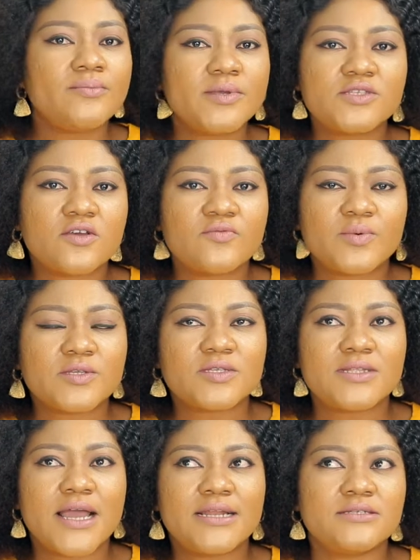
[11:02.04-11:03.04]
a bit of
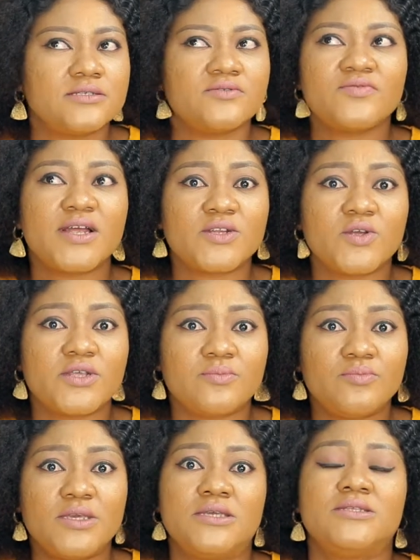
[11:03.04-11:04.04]
personality. In fact, not a
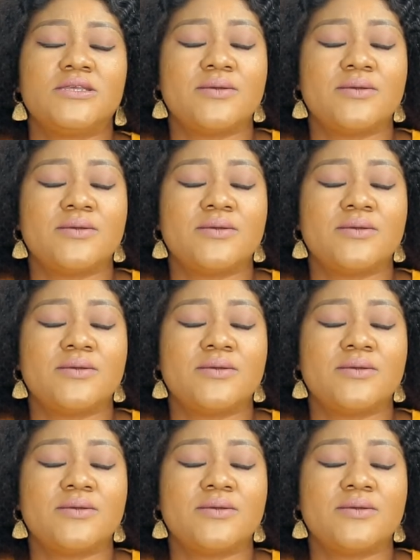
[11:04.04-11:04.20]
bit.